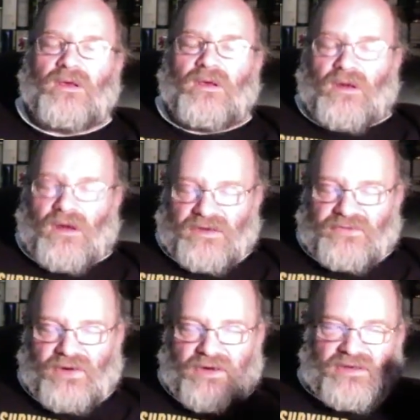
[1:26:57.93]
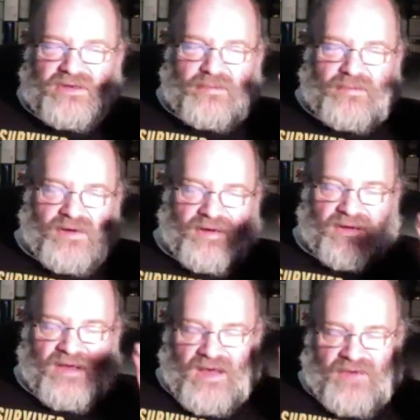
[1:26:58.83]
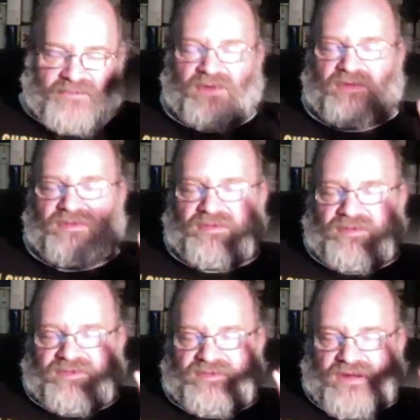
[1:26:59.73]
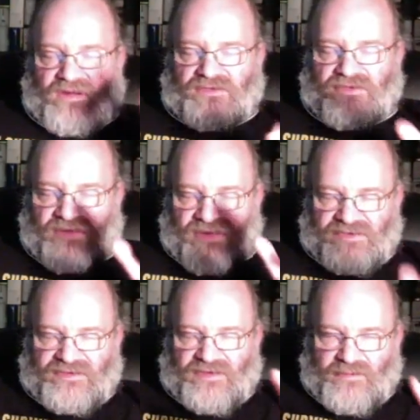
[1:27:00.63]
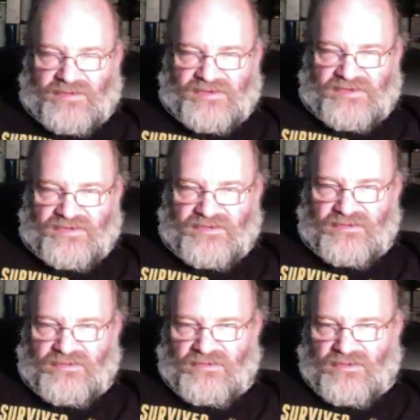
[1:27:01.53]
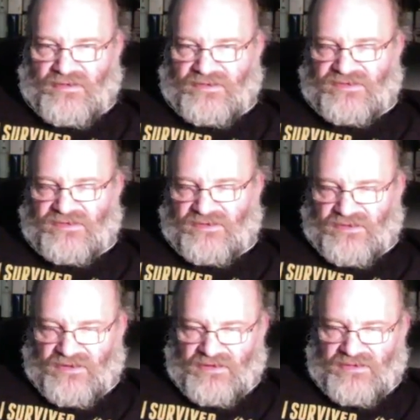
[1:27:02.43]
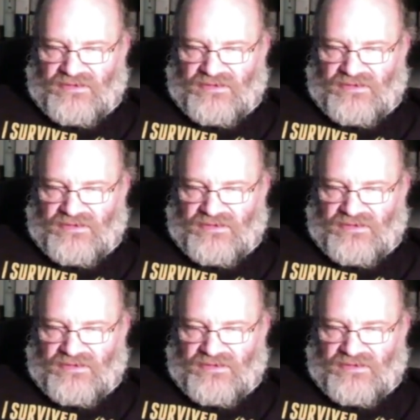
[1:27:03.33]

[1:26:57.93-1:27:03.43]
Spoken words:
I try to come on after the Scotch test dummies on Sunday.